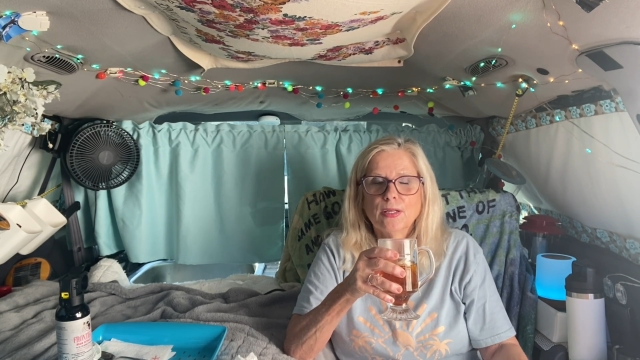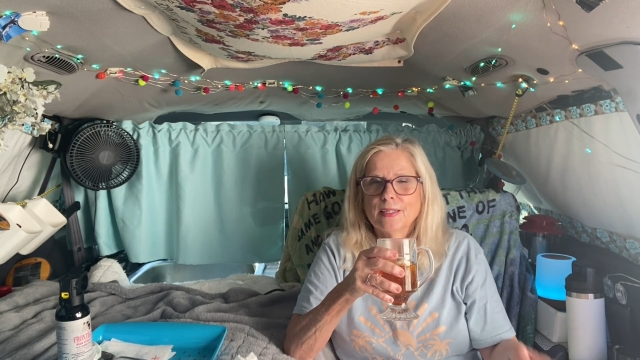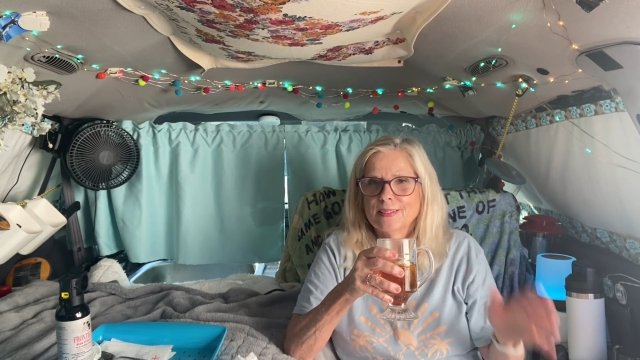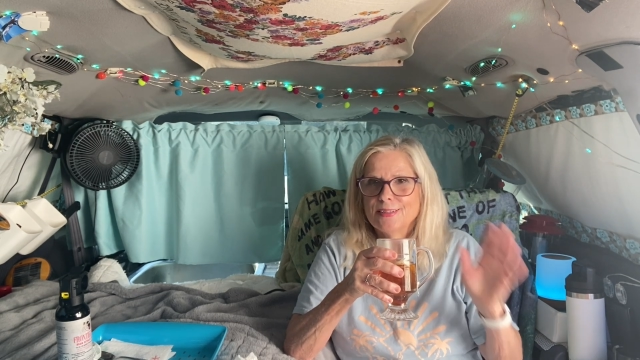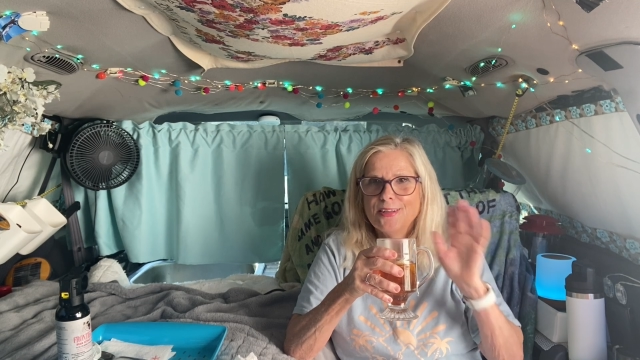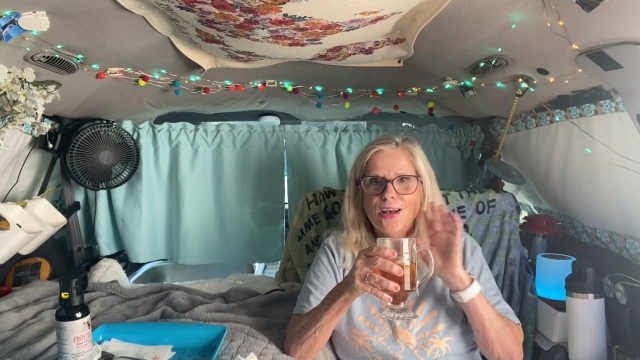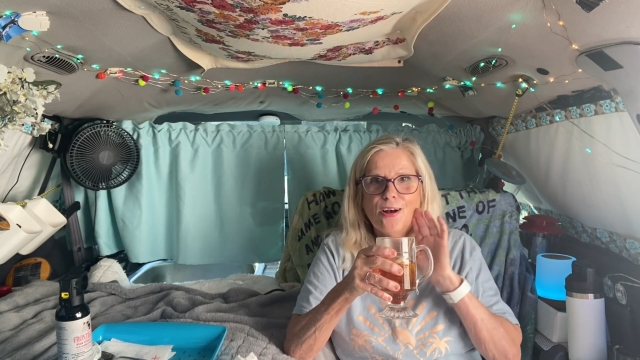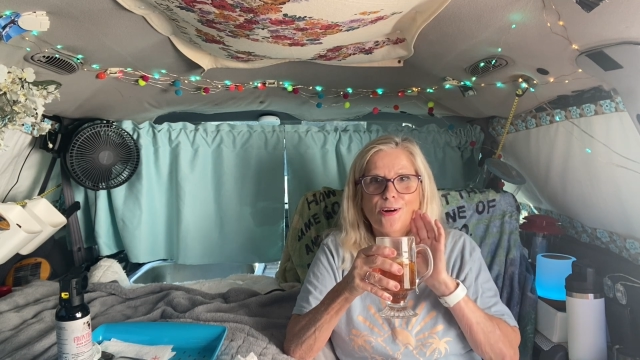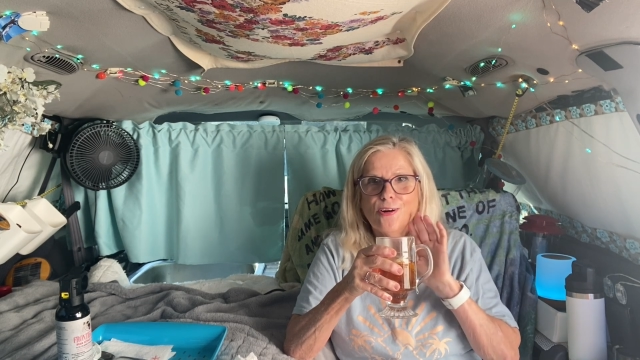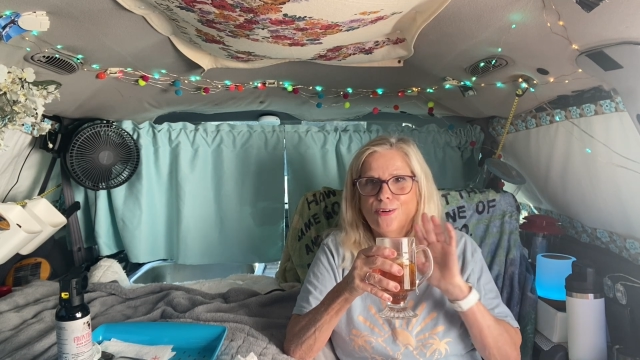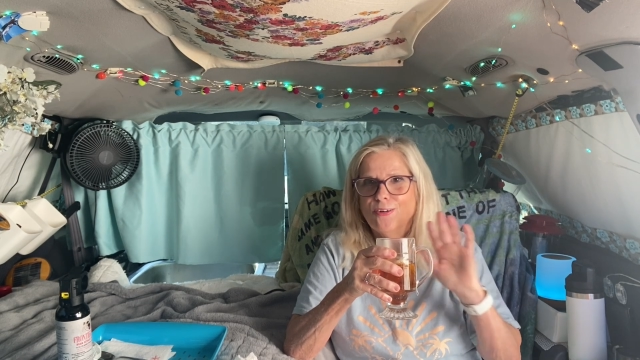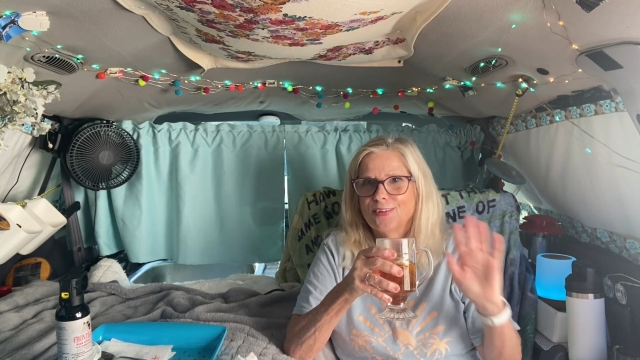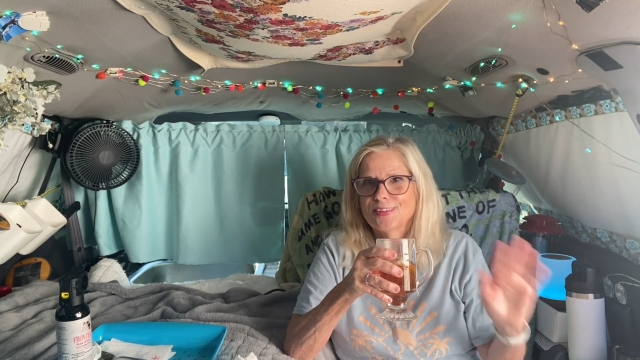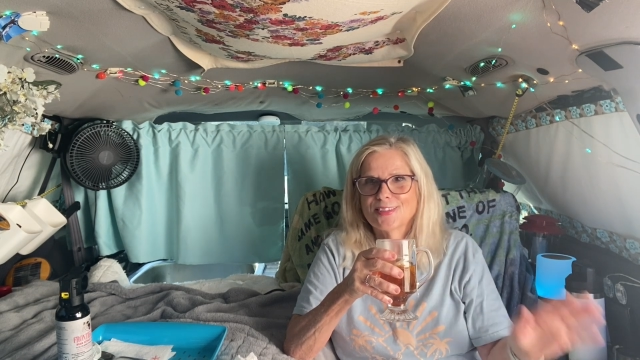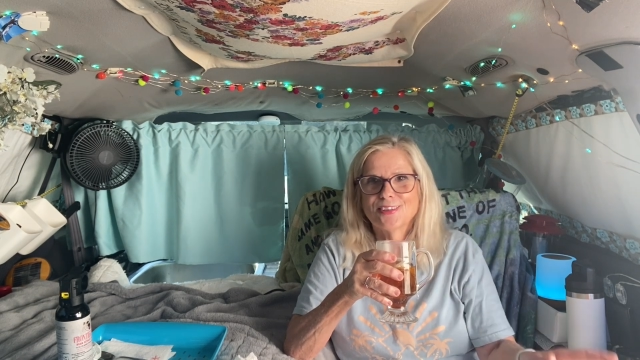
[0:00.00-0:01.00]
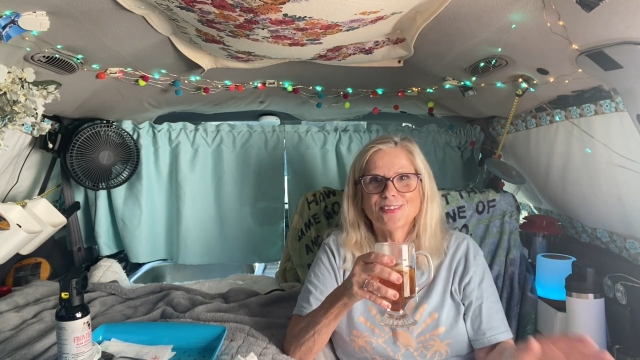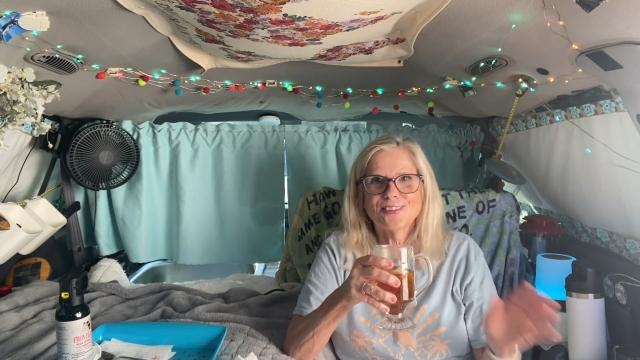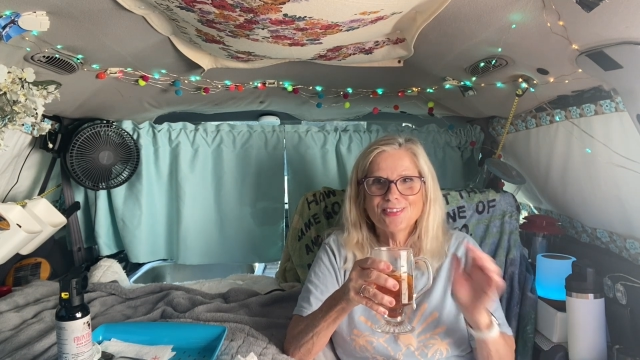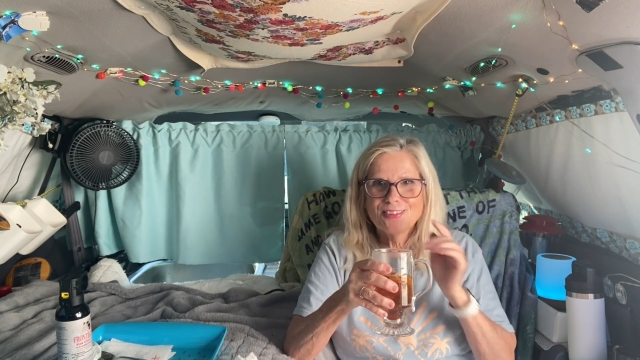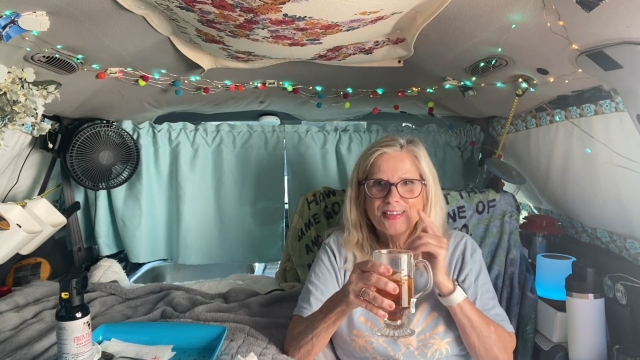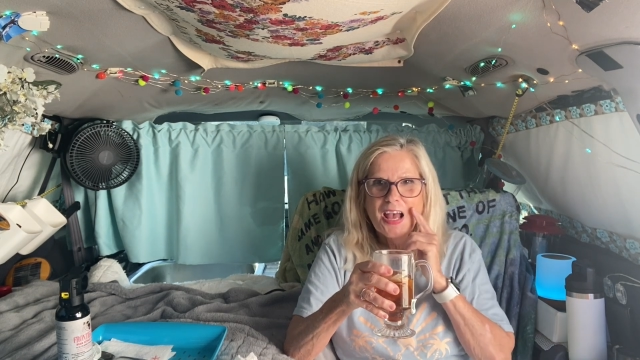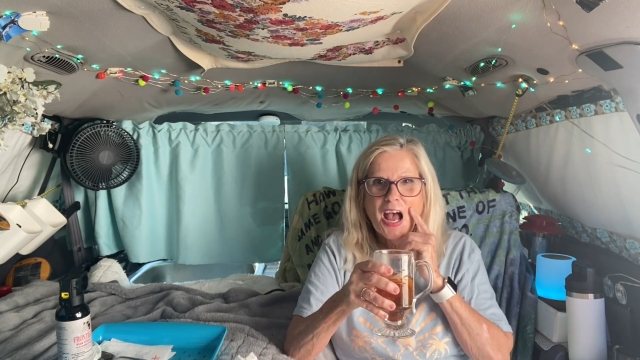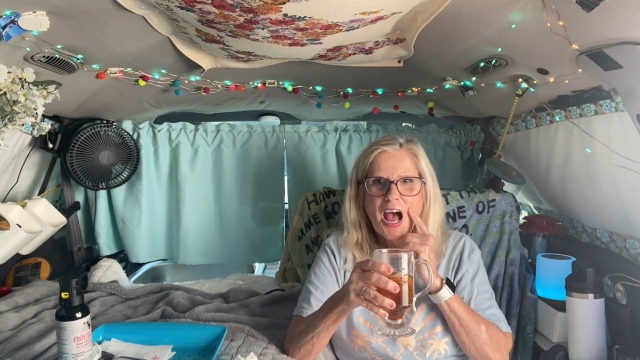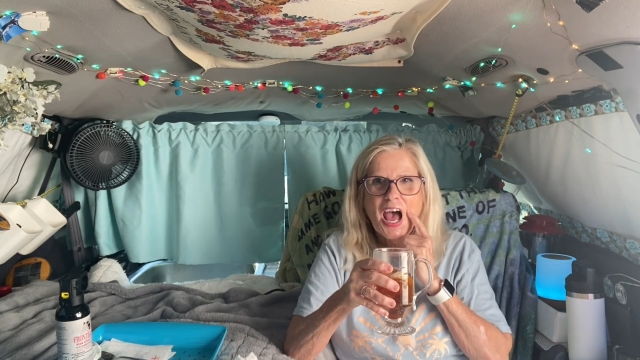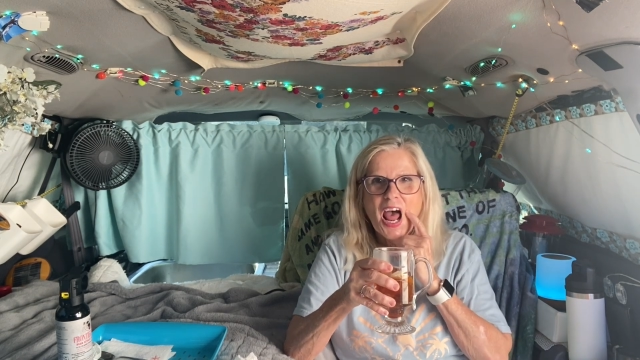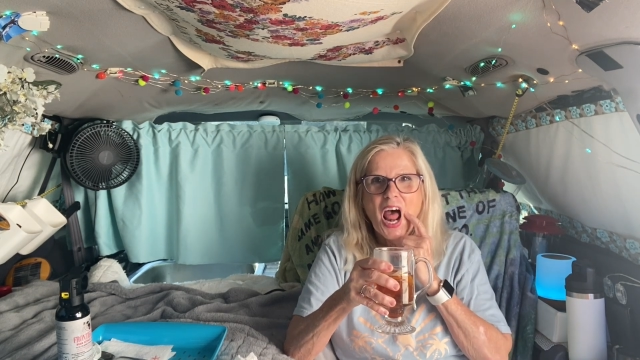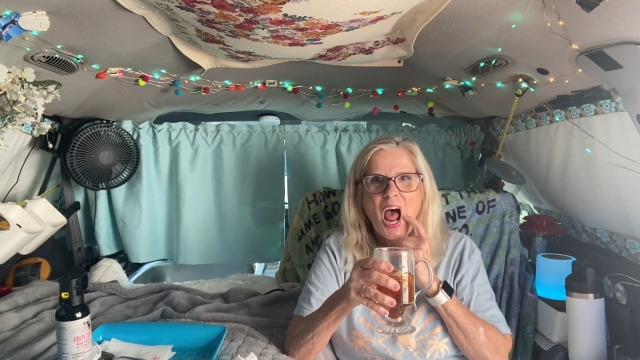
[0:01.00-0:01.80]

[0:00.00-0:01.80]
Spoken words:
No, Don't do that.